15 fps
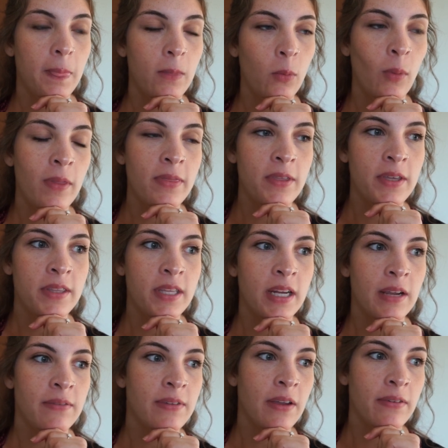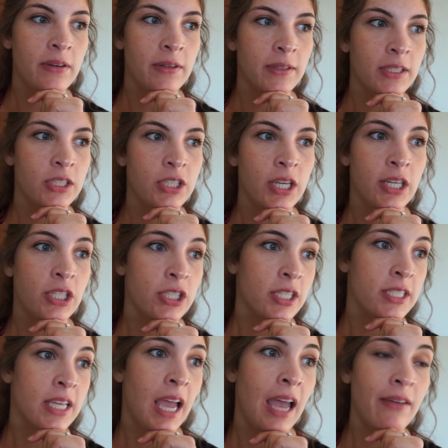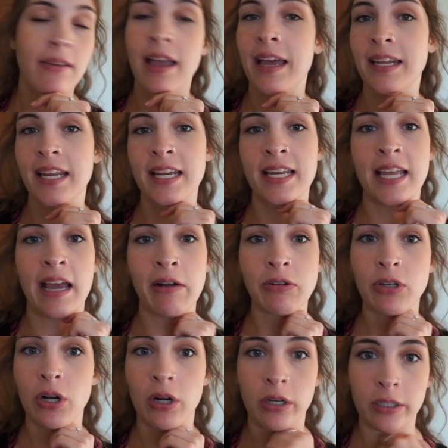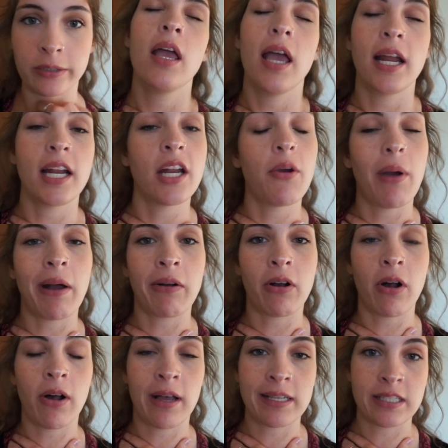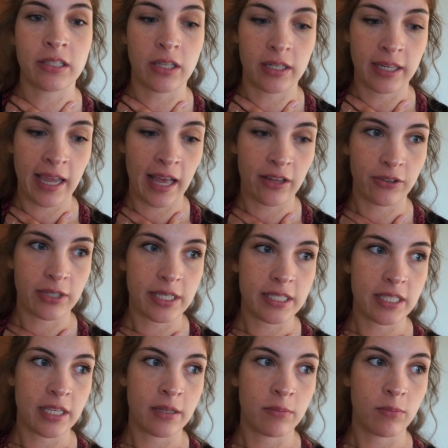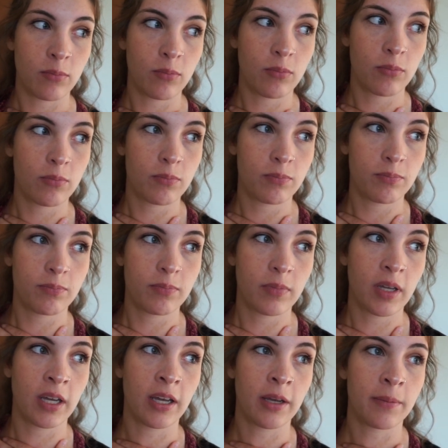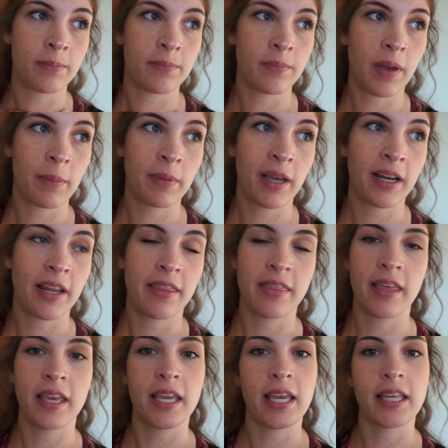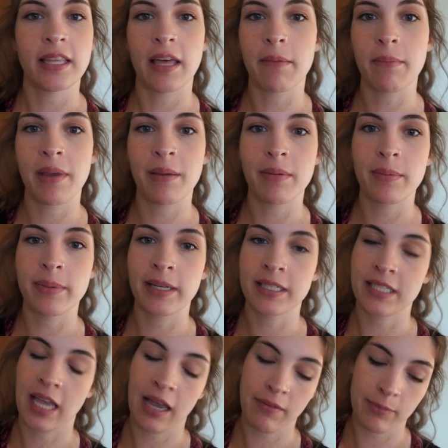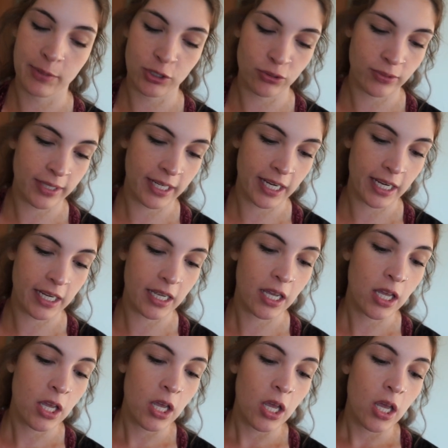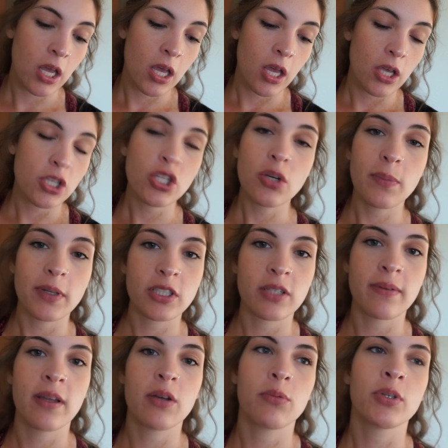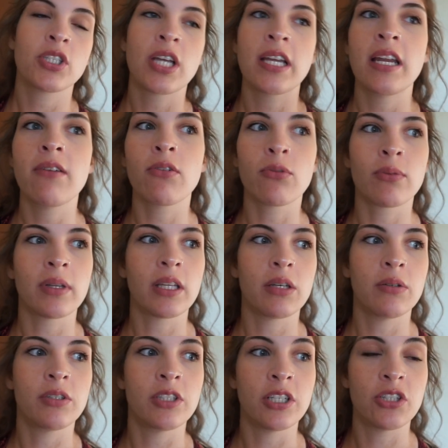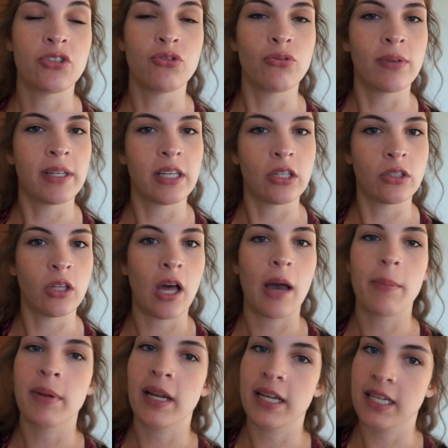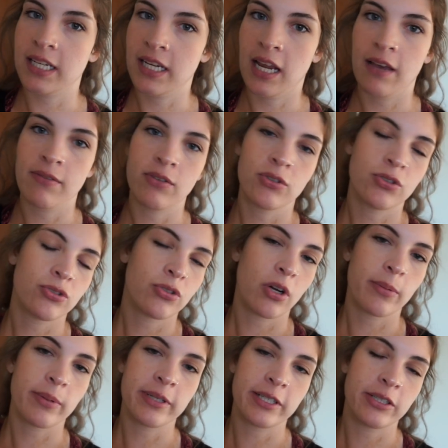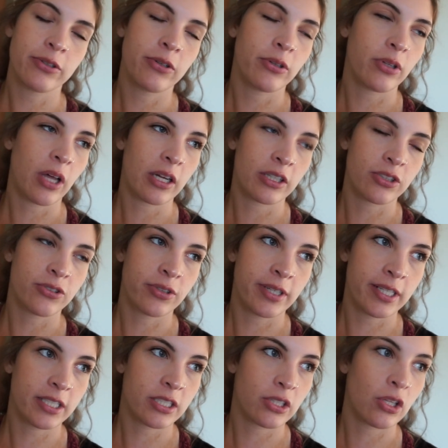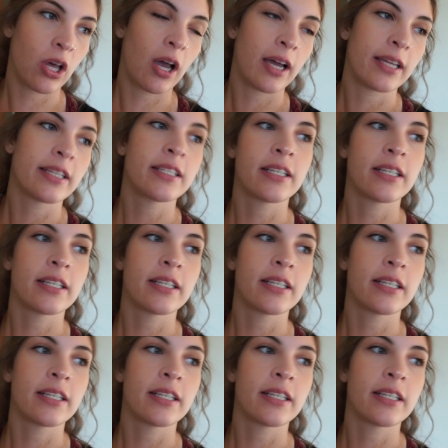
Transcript: one thing that I've definitely changed is I haven't had any alcohol, and I know alcohol has a lot of calories, and I'm kind of thinking that maybe because I haven't been drinking so much of it, which I never really did drink a lot, but I did have those strawberry culotta drinks a lot.